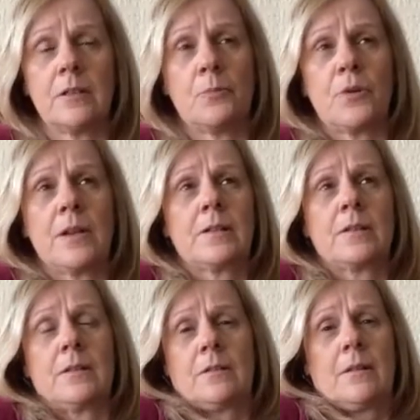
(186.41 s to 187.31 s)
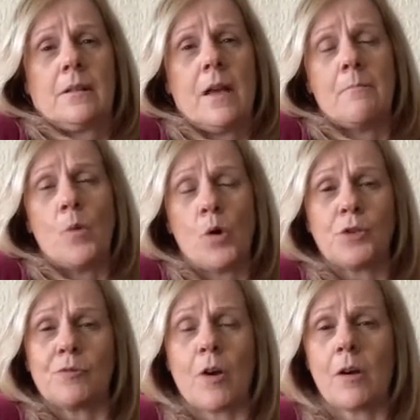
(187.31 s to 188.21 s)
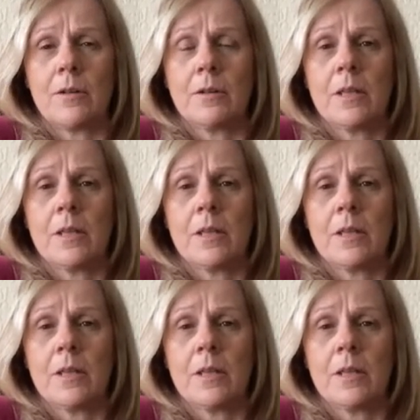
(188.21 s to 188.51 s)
bricks and mortar are,